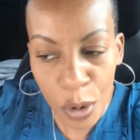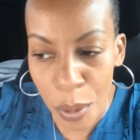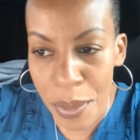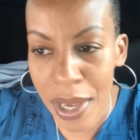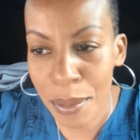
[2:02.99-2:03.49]

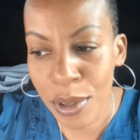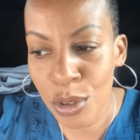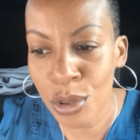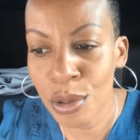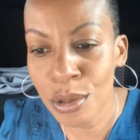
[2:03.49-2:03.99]
going to be able
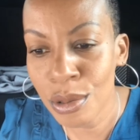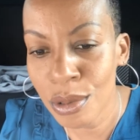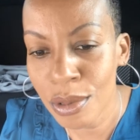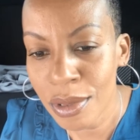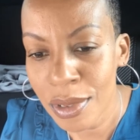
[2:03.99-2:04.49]

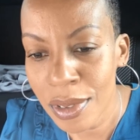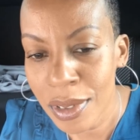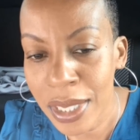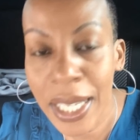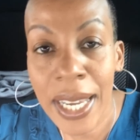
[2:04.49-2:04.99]
to
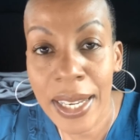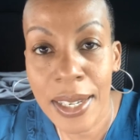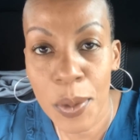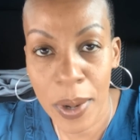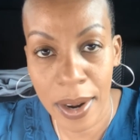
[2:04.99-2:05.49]
get
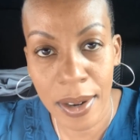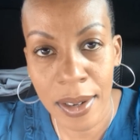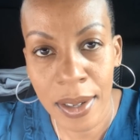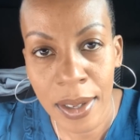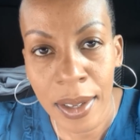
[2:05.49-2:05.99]
anywhere.
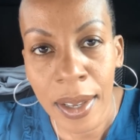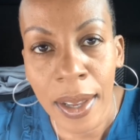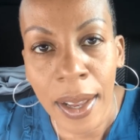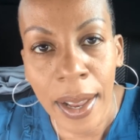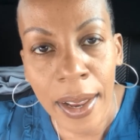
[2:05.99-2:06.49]

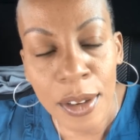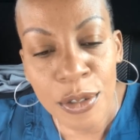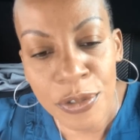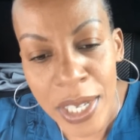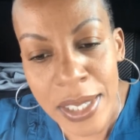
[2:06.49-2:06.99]

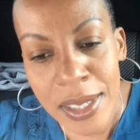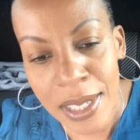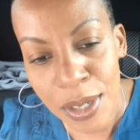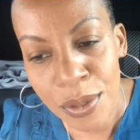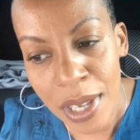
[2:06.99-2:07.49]
And facing
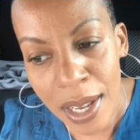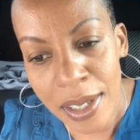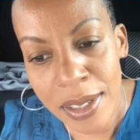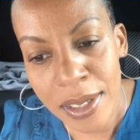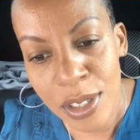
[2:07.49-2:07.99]
that
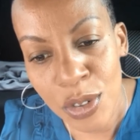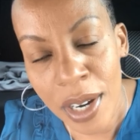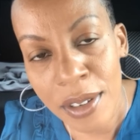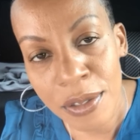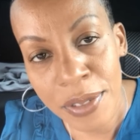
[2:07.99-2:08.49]
reality and
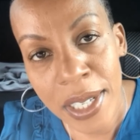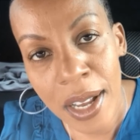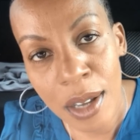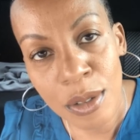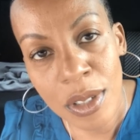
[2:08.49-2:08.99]
trying to figure
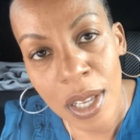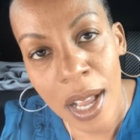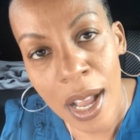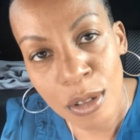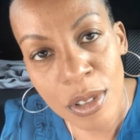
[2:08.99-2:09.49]
out
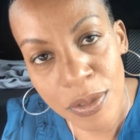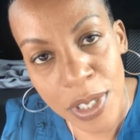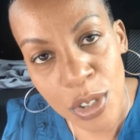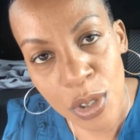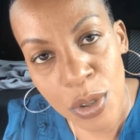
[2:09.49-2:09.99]
how to
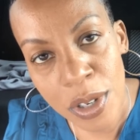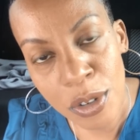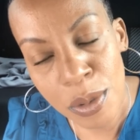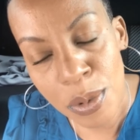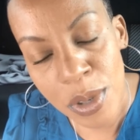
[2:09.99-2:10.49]
fix your
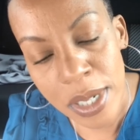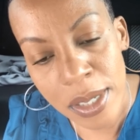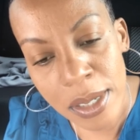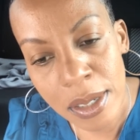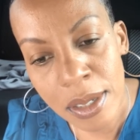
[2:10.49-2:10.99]
credit
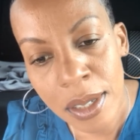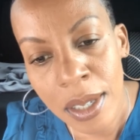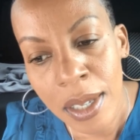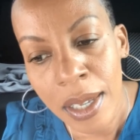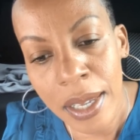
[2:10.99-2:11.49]
report
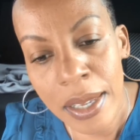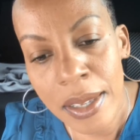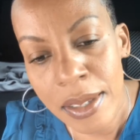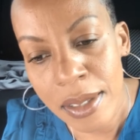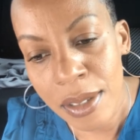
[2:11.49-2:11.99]

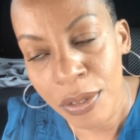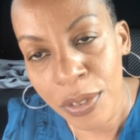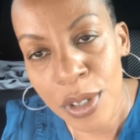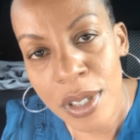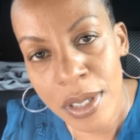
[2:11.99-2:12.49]
is the
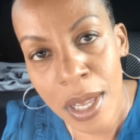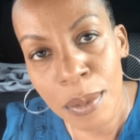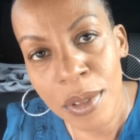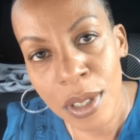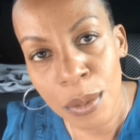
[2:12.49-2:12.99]
first
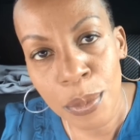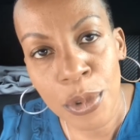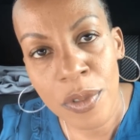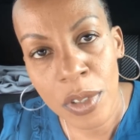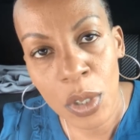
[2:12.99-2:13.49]
step to
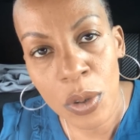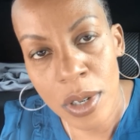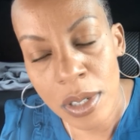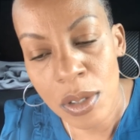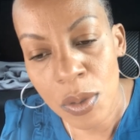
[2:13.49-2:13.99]
improving your
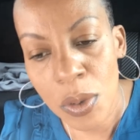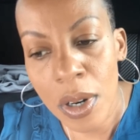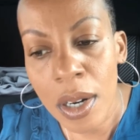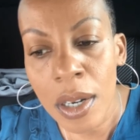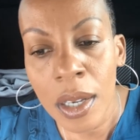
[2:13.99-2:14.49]
credit
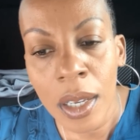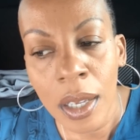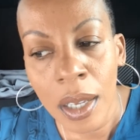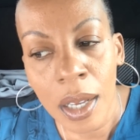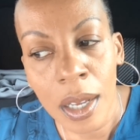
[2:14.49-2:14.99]
score.
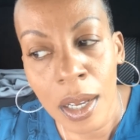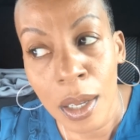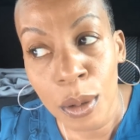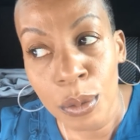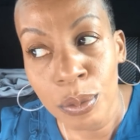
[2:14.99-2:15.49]

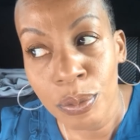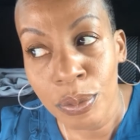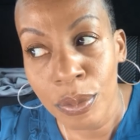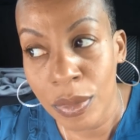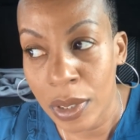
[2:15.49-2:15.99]
Um,
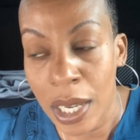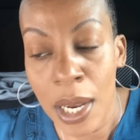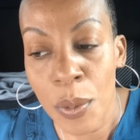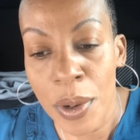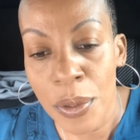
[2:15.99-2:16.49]

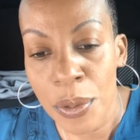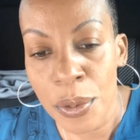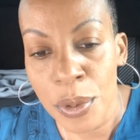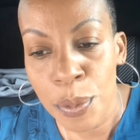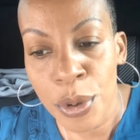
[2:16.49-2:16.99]
I went
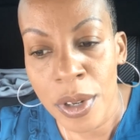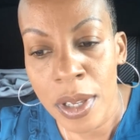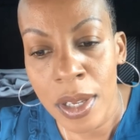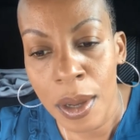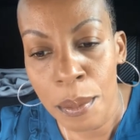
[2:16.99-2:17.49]
through a
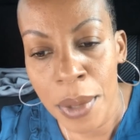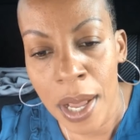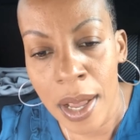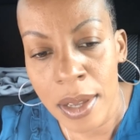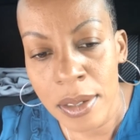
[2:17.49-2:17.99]
pretty
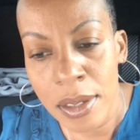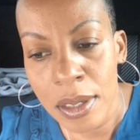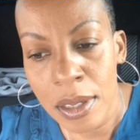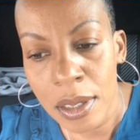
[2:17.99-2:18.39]
bad